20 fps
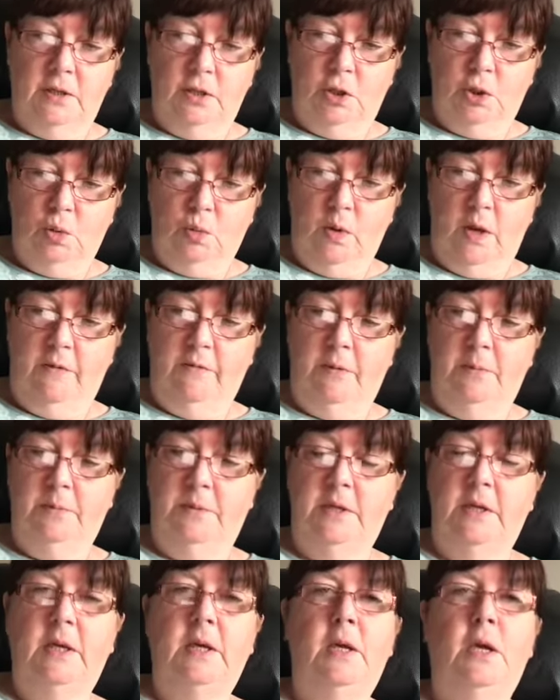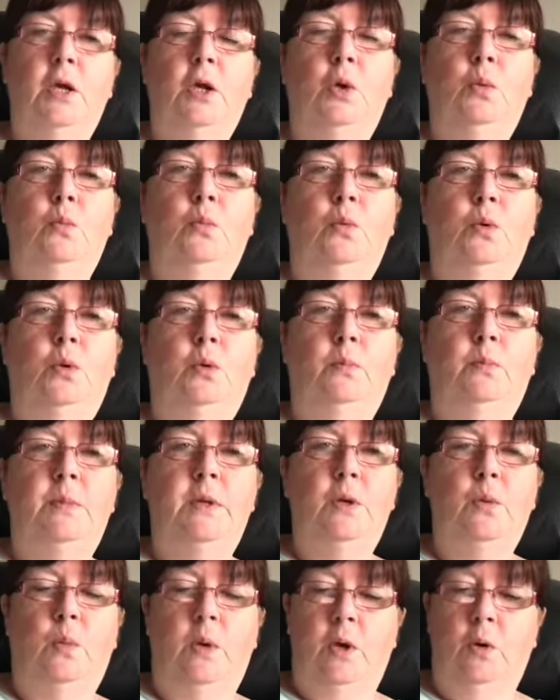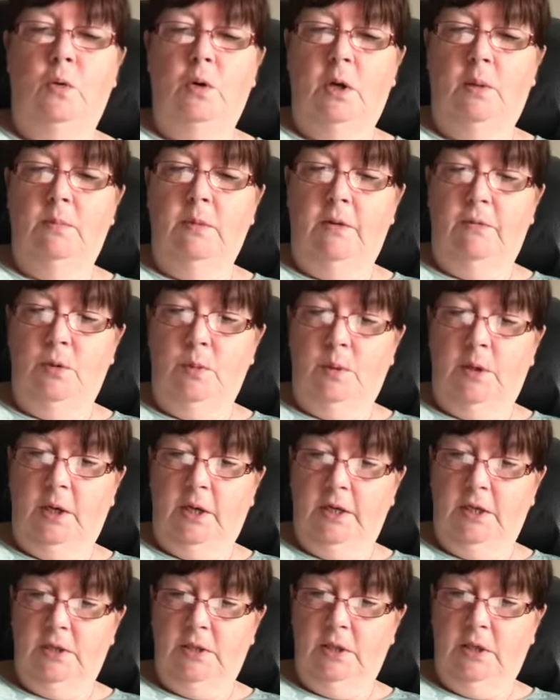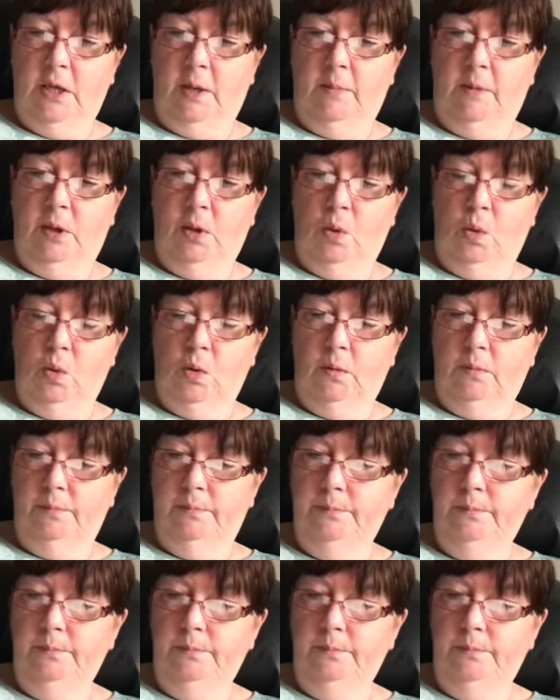So everybody will be welcome if you would like to come along.